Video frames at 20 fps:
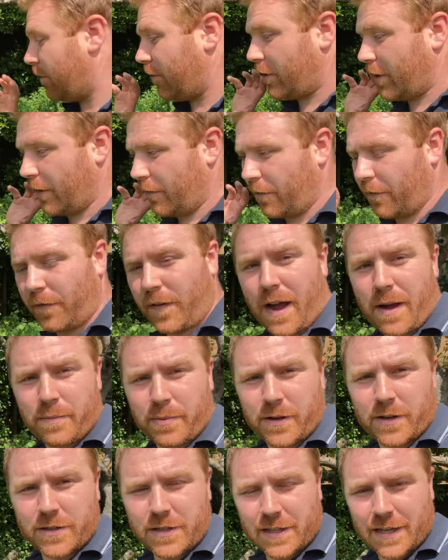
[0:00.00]
looking
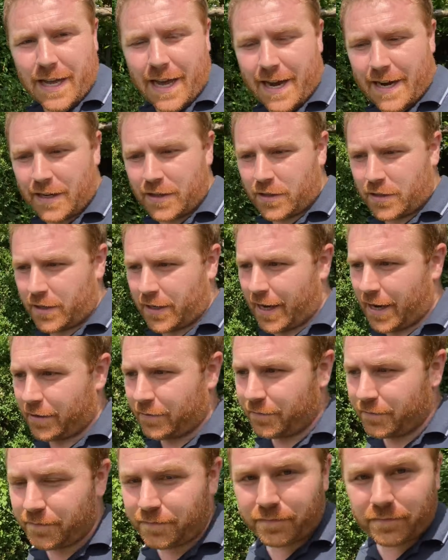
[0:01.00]
fabulous and aged
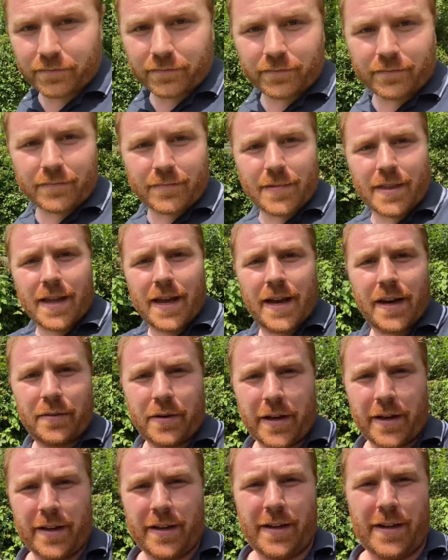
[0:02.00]
now.
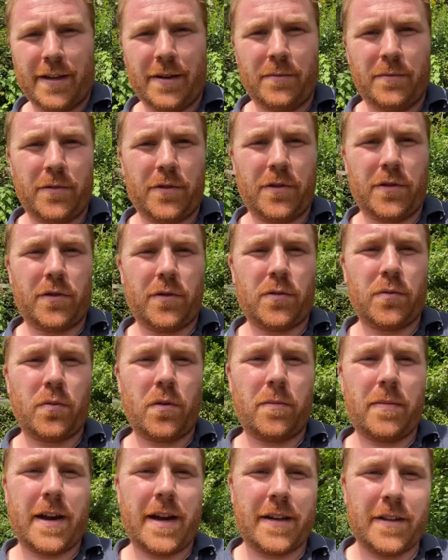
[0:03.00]
Anyway, I'm just going to
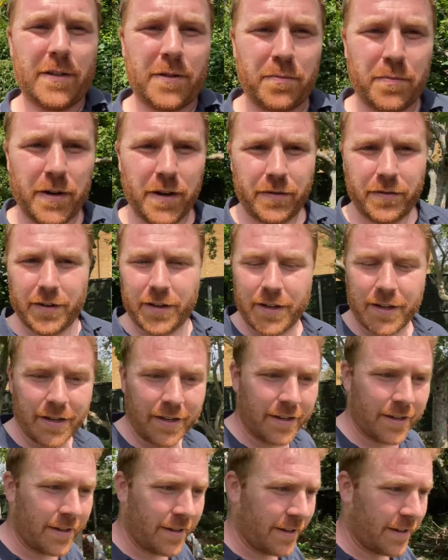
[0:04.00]
swap hands briefly
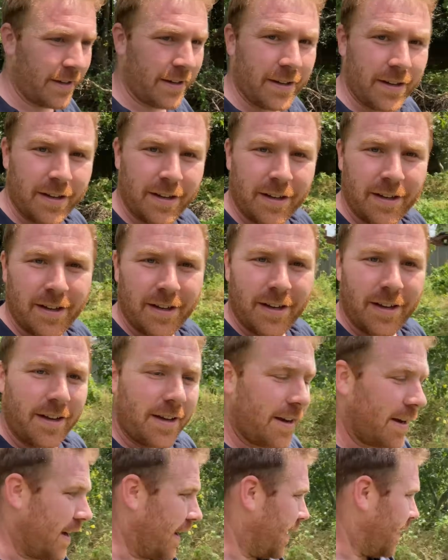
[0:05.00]

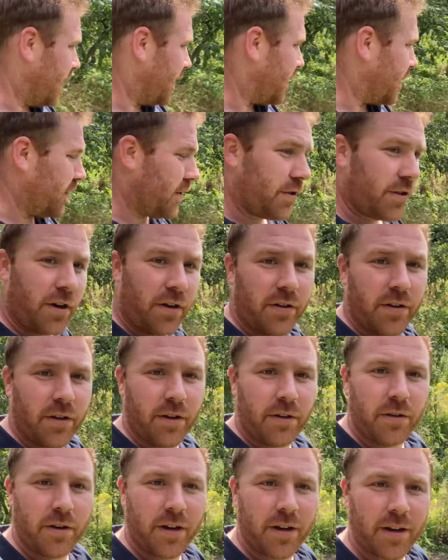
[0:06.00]
and show
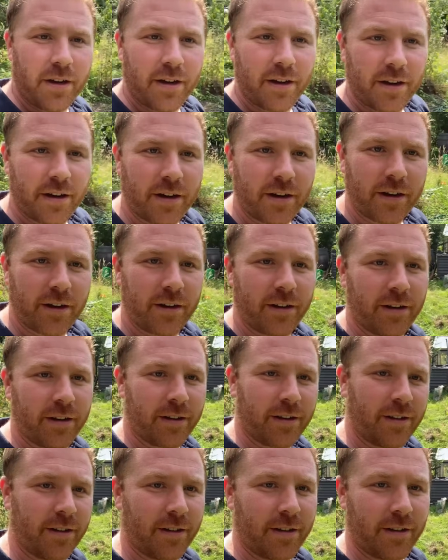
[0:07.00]
you
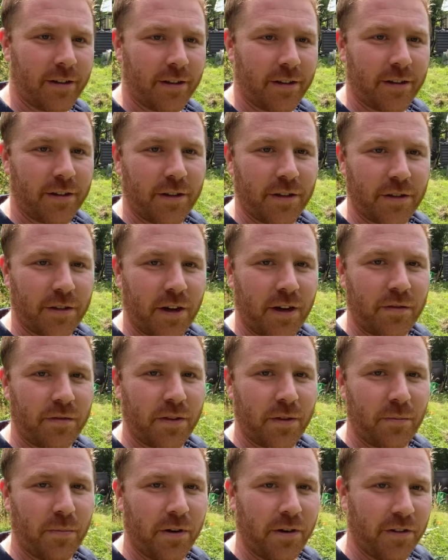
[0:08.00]
the site
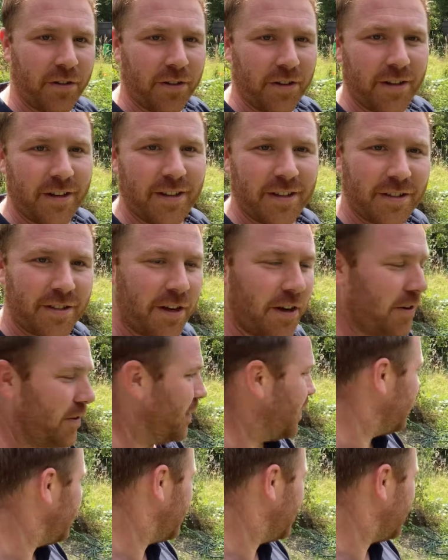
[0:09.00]
for the pond. So